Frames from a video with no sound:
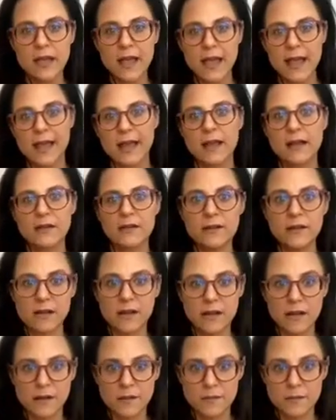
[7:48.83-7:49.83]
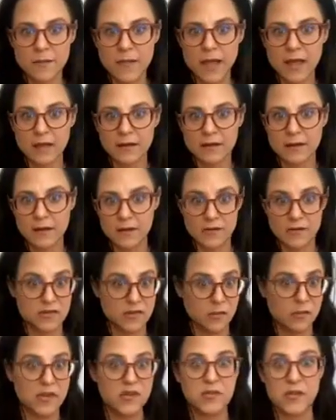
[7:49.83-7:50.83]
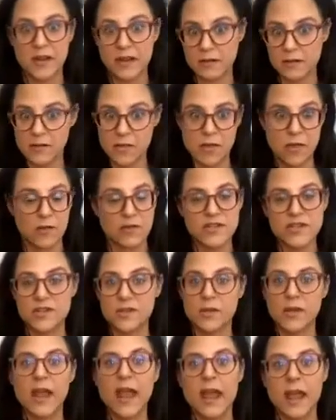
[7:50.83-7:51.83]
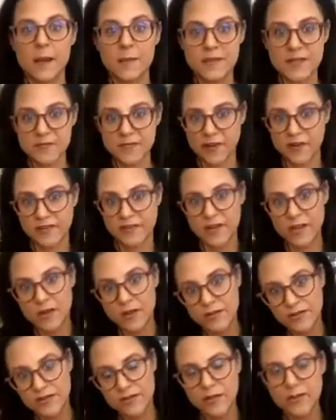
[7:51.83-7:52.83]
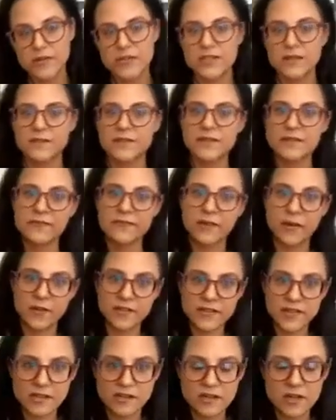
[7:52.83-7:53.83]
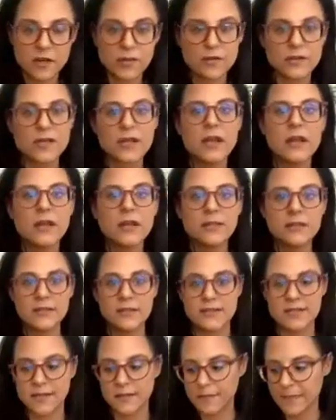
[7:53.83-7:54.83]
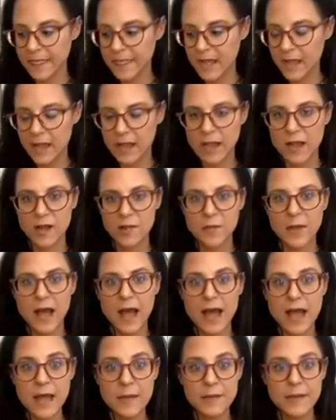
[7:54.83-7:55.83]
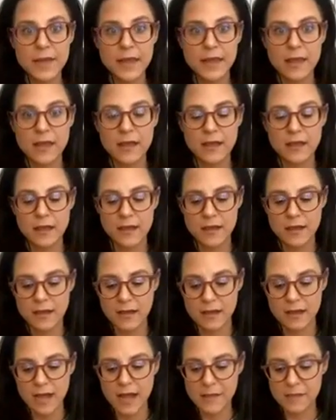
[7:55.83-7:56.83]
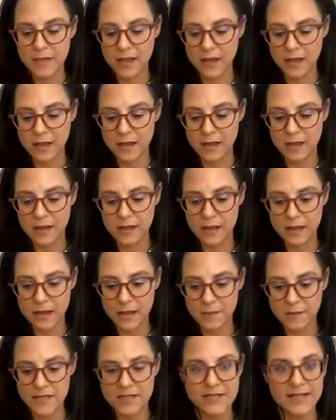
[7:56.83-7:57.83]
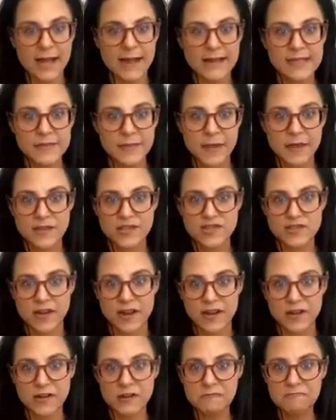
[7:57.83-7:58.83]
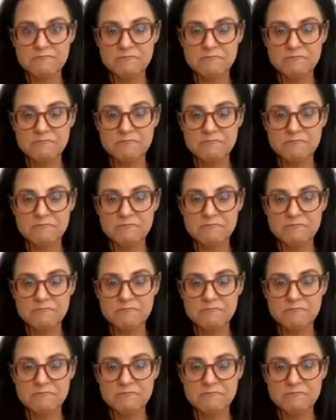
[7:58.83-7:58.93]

And so between those two camps, folks that use aversives, folks that don't. Listen, I'm a science-based trainer.